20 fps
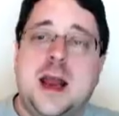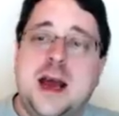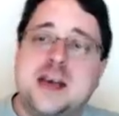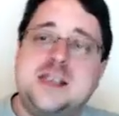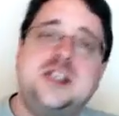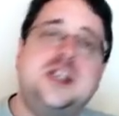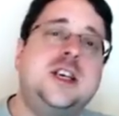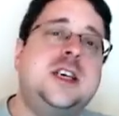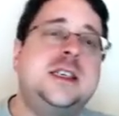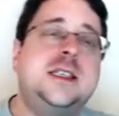And
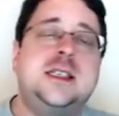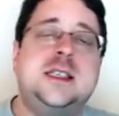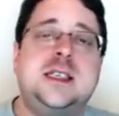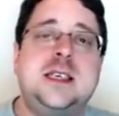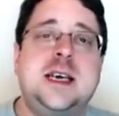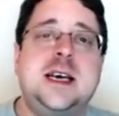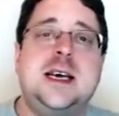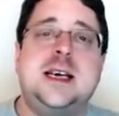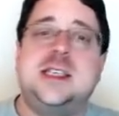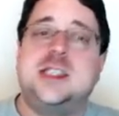as you can
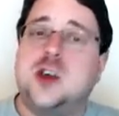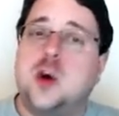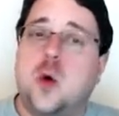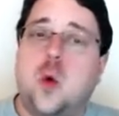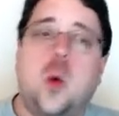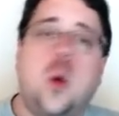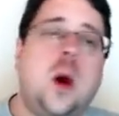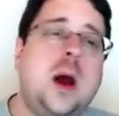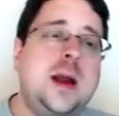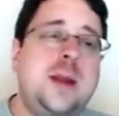see, it's
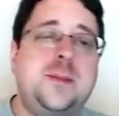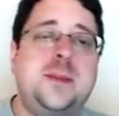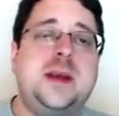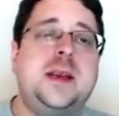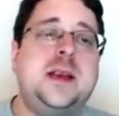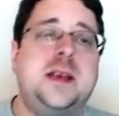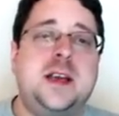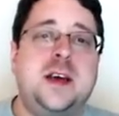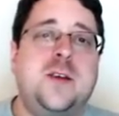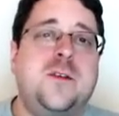quite a
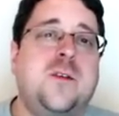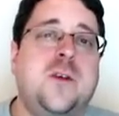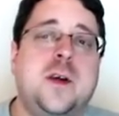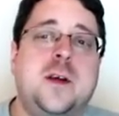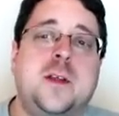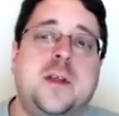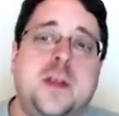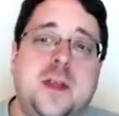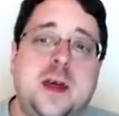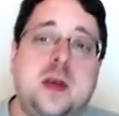bit
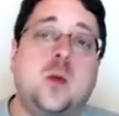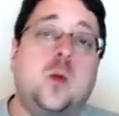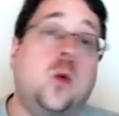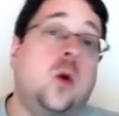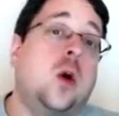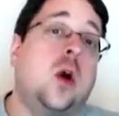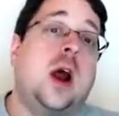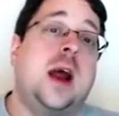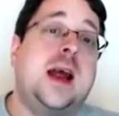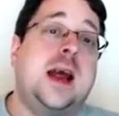different
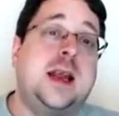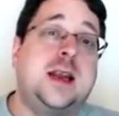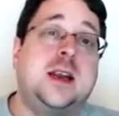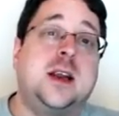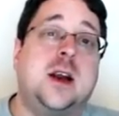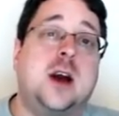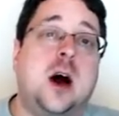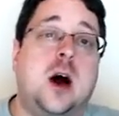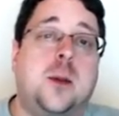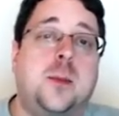than where I
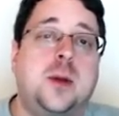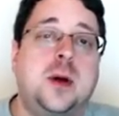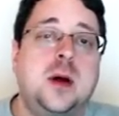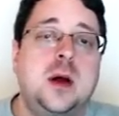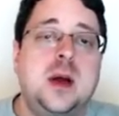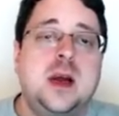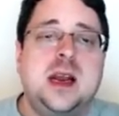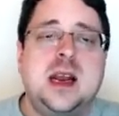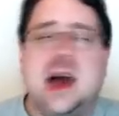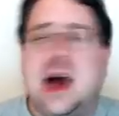ended
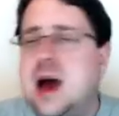up.